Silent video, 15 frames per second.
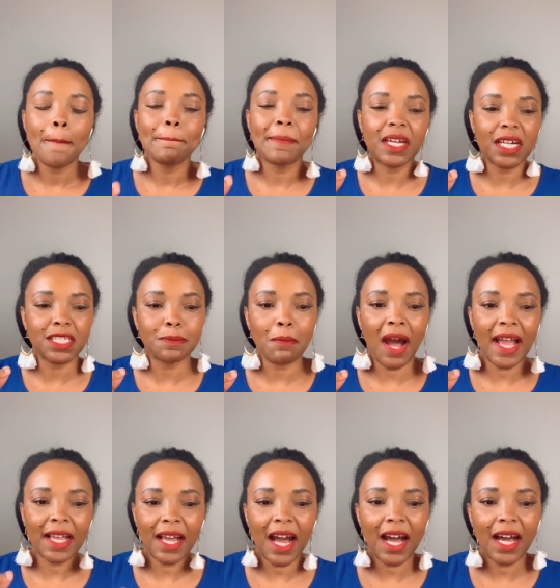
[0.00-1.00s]
Because
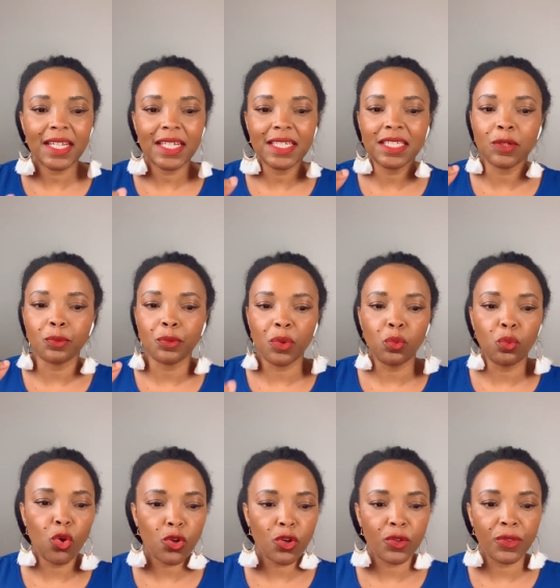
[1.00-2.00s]
my God is a
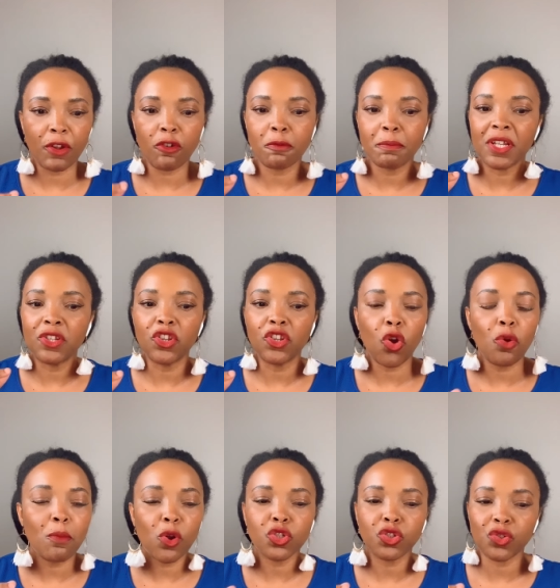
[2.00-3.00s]
rewarder, there will be no
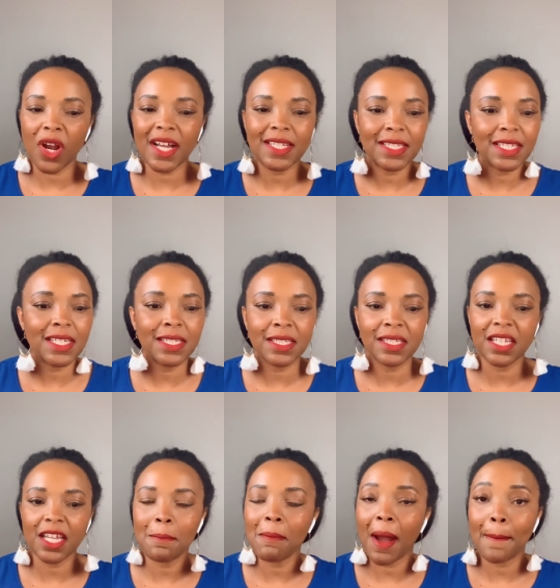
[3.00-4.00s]
more dry seasons
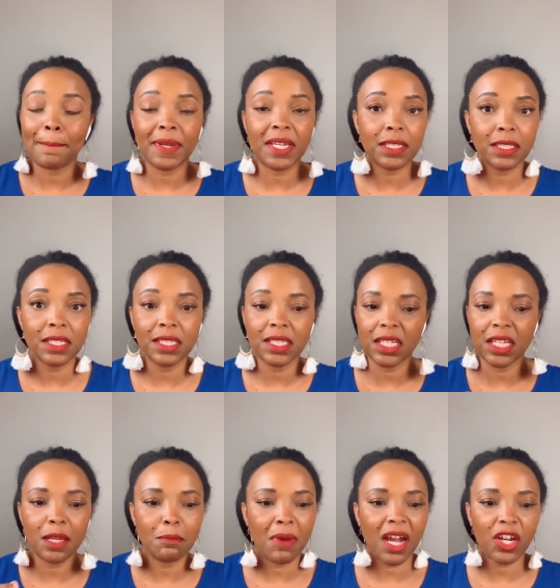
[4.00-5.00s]
in my business and
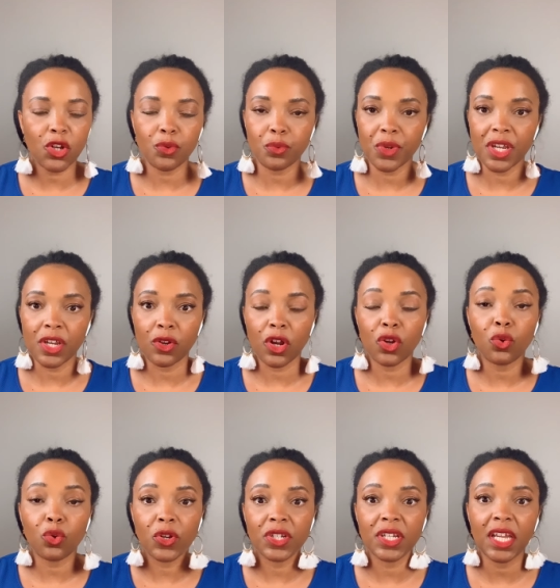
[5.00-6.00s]
in my career,
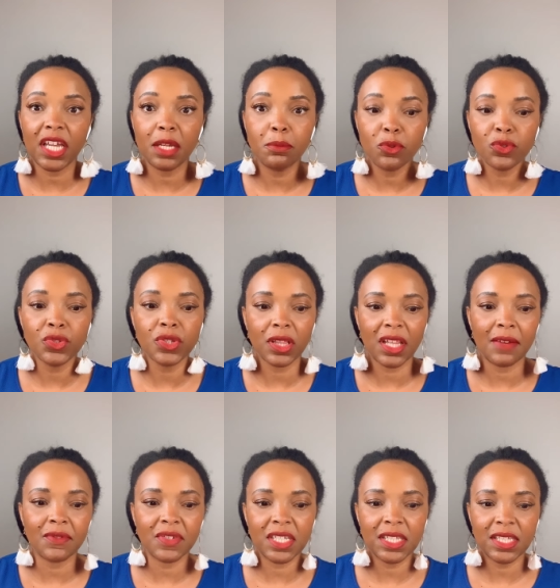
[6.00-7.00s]
according to Hebrews
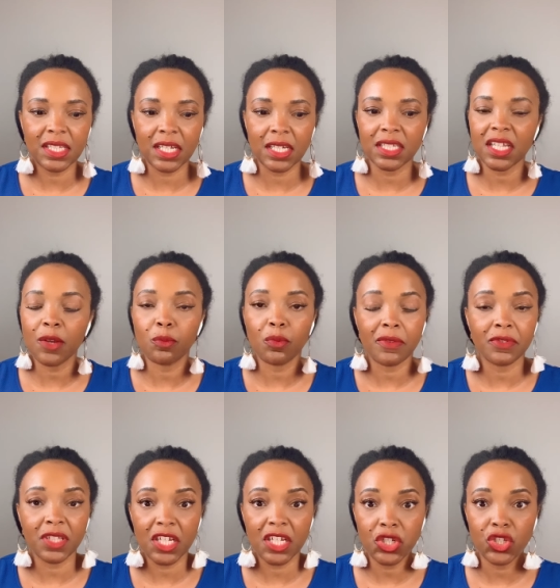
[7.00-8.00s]
11 and 6 and
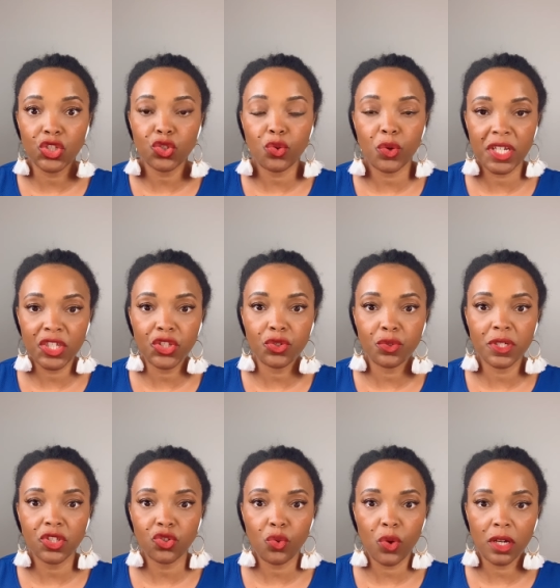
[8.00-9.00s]
Revelations 22
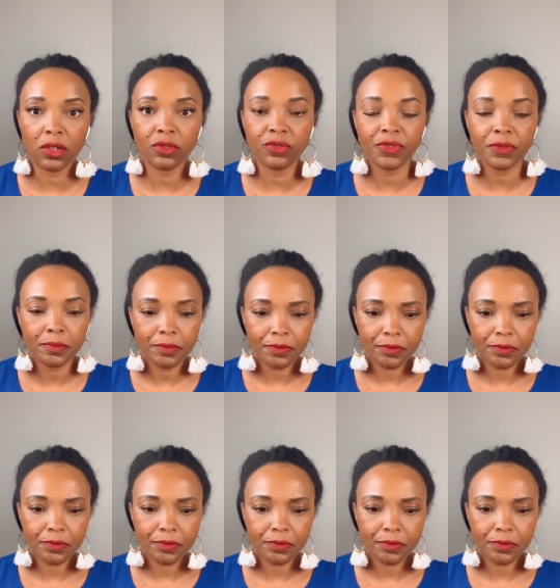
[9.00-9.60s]
and 12.